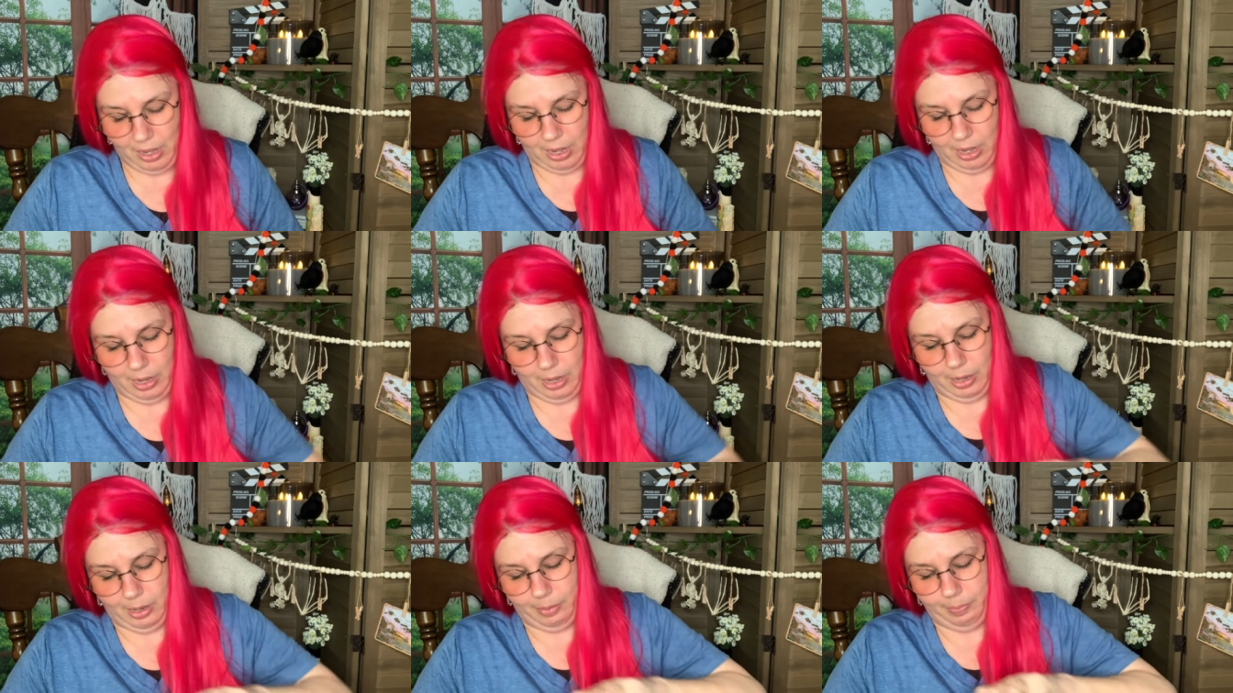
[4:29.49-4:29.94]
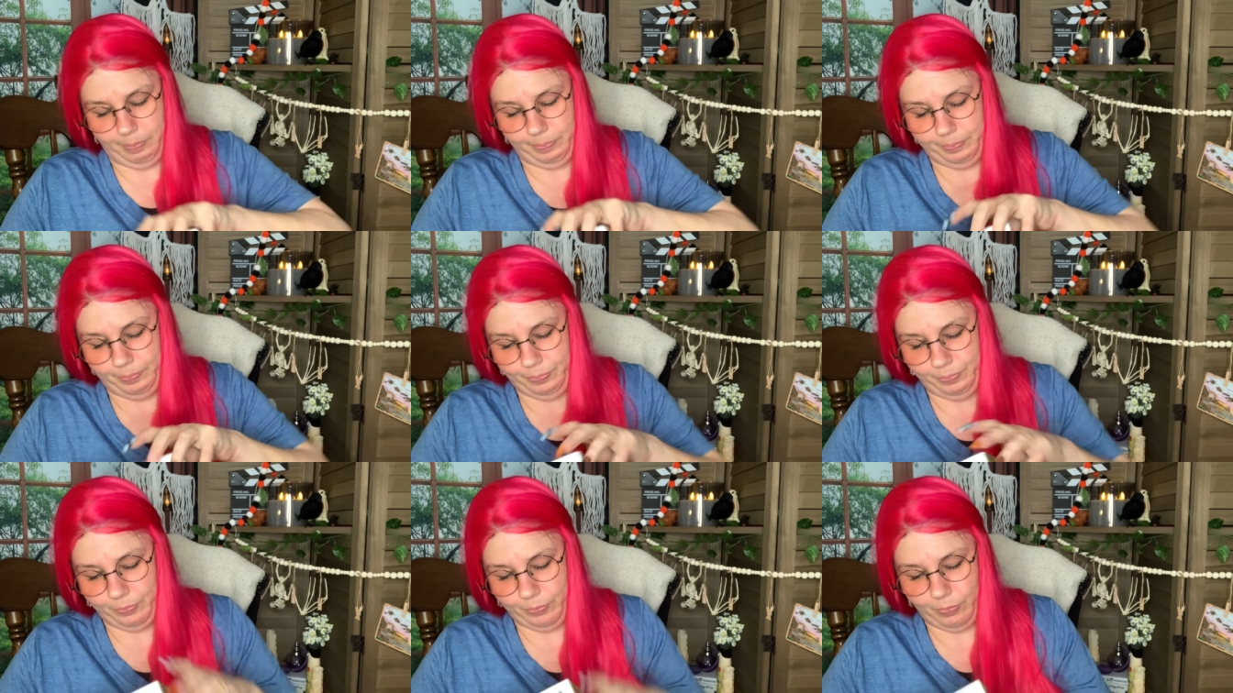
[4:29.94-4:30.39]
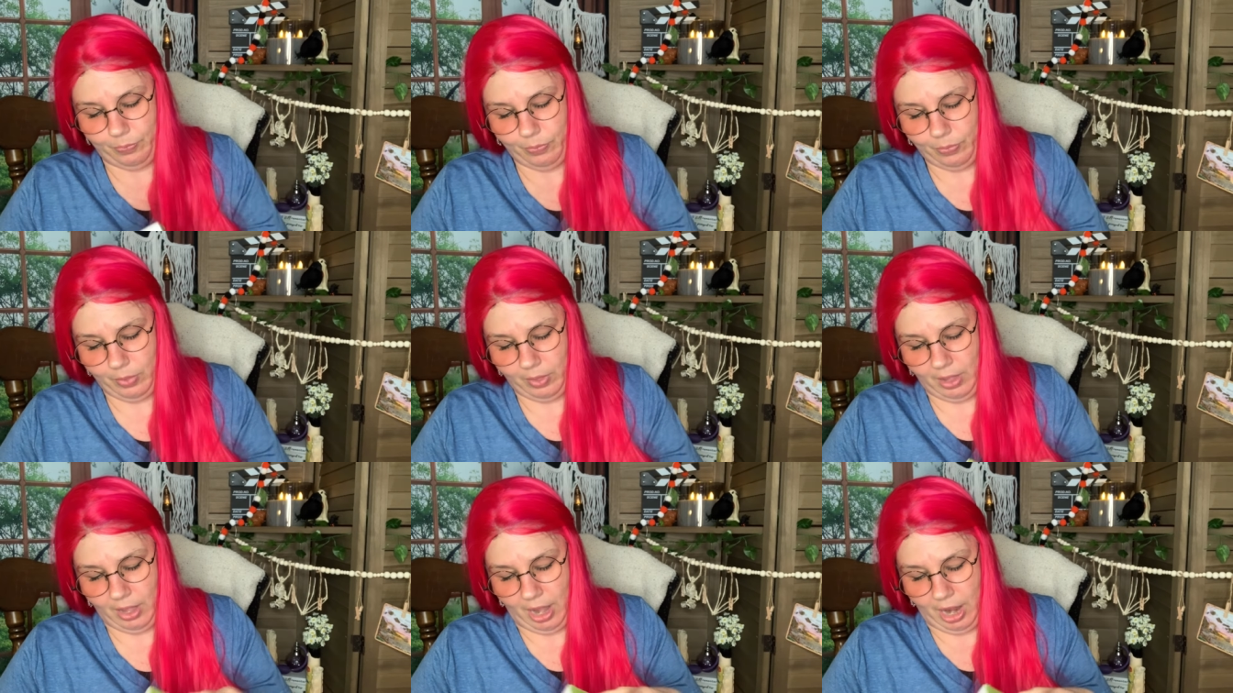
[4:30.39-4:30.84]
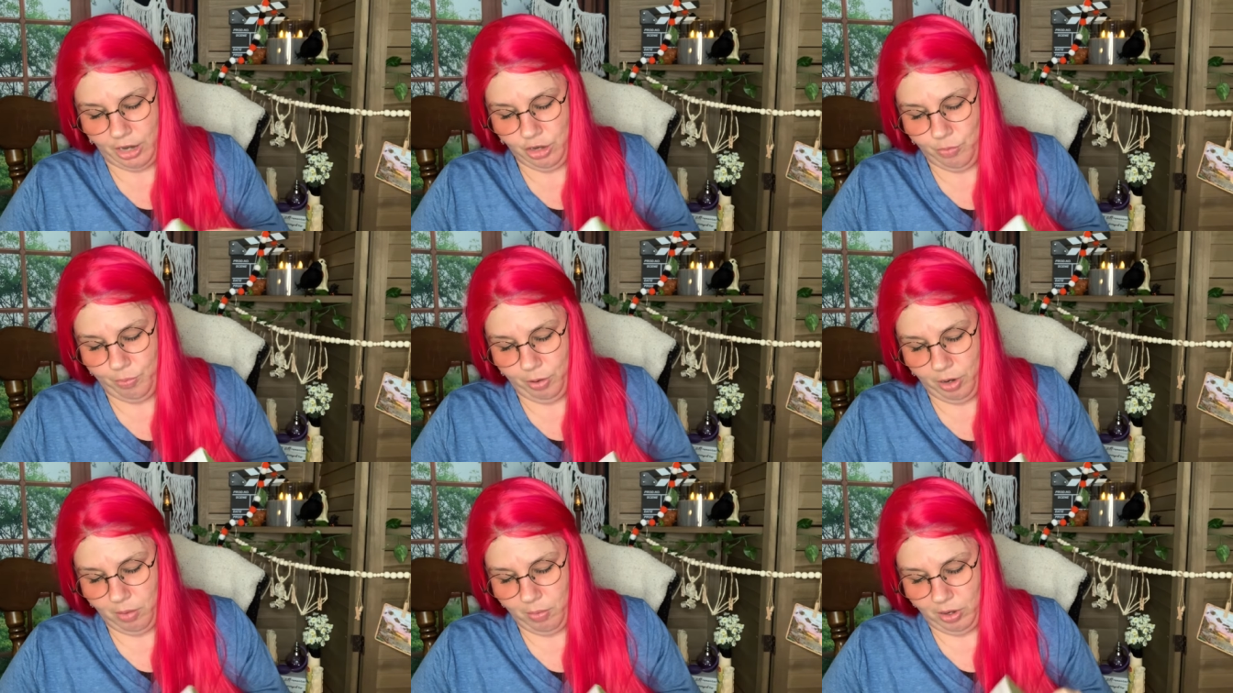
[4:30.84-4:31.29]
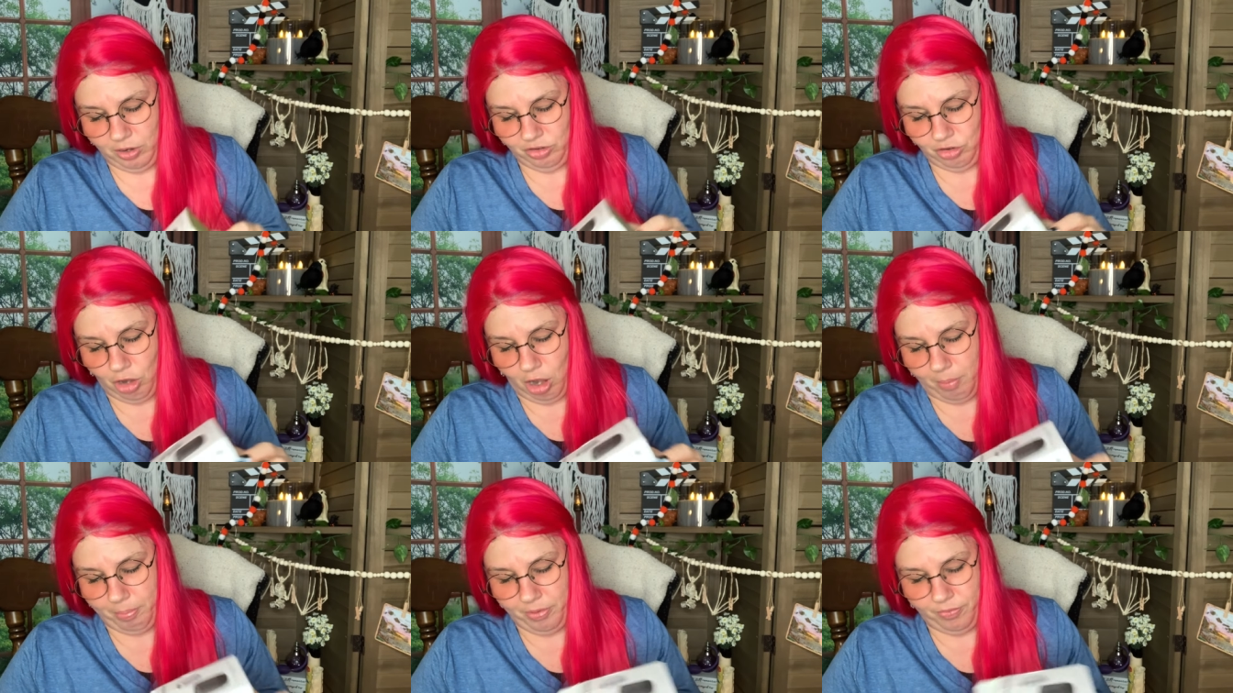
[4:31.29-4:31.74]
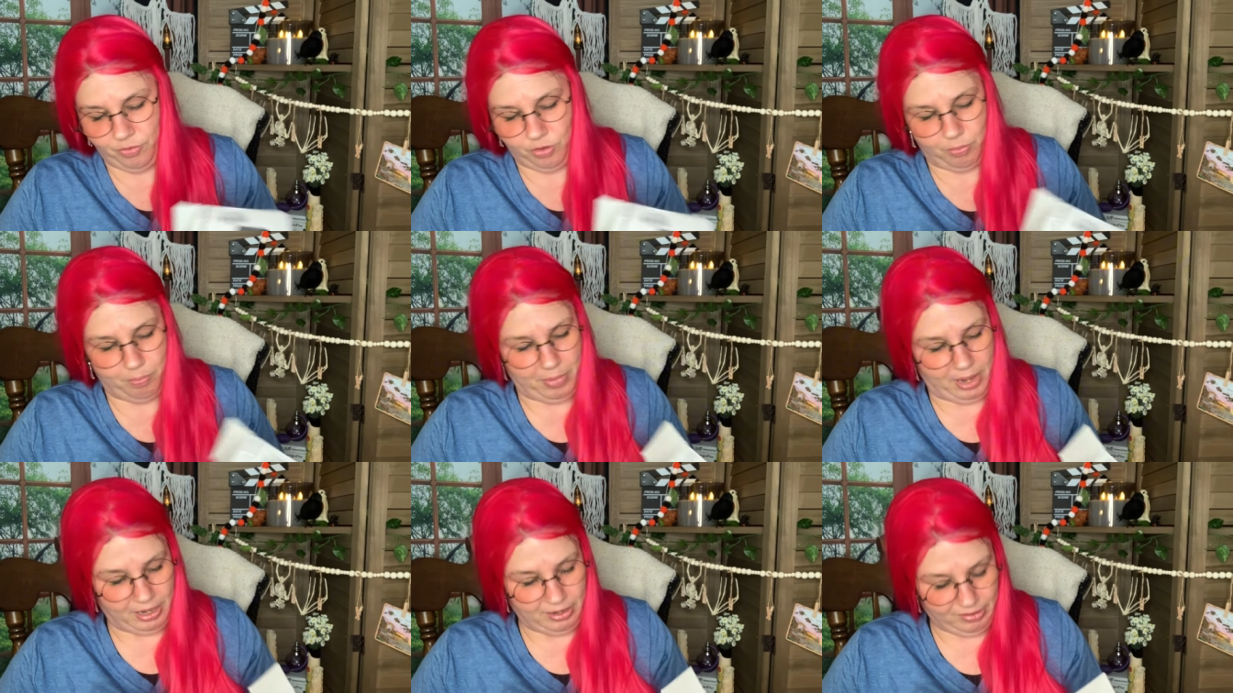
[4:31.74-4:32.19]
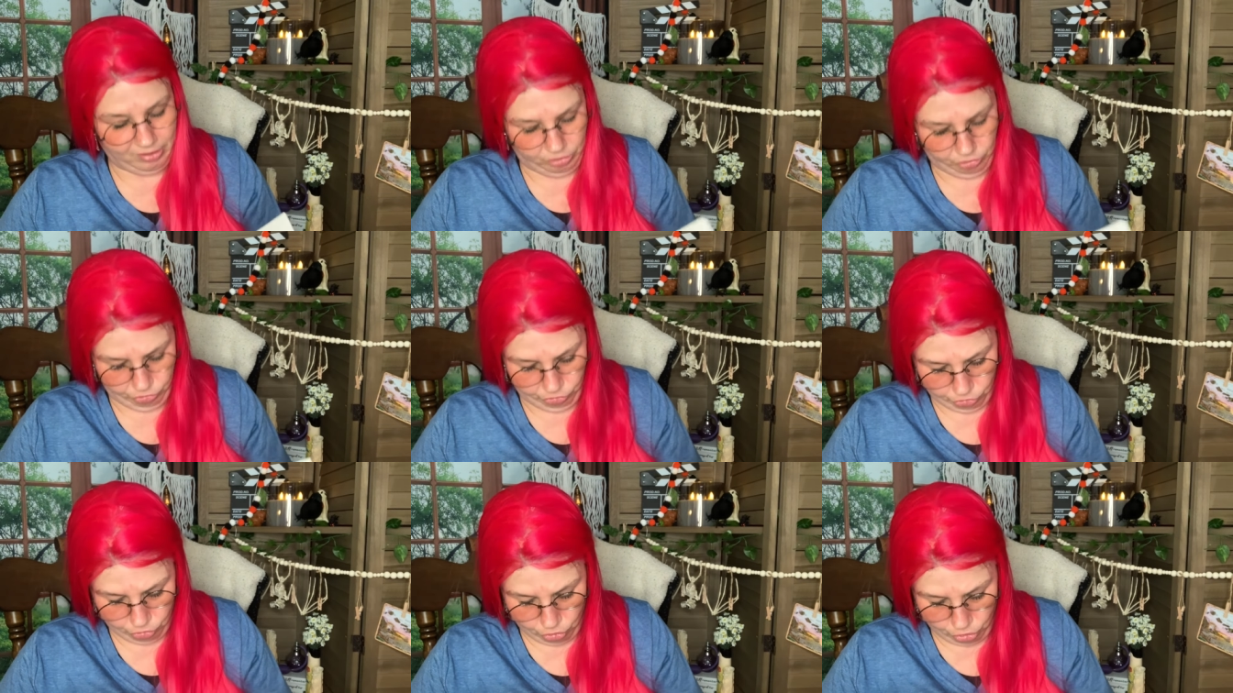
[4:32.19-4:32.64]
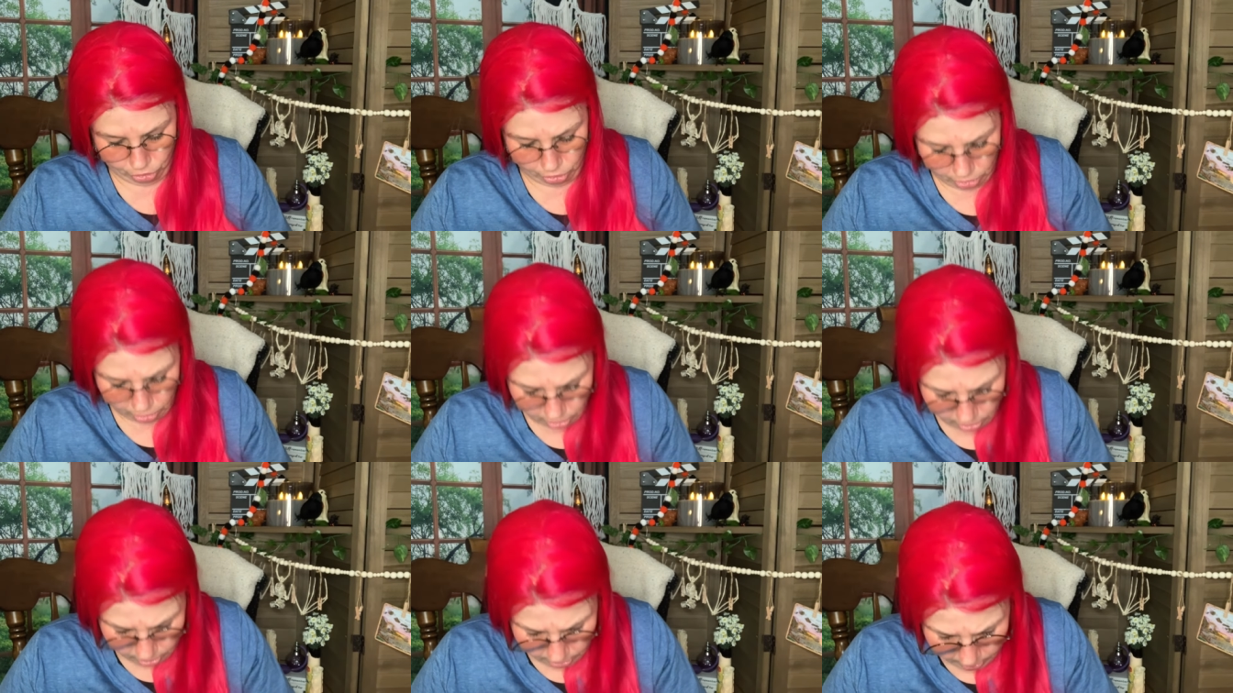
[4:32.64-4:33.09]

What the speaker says: And you put them on top of your mason jar.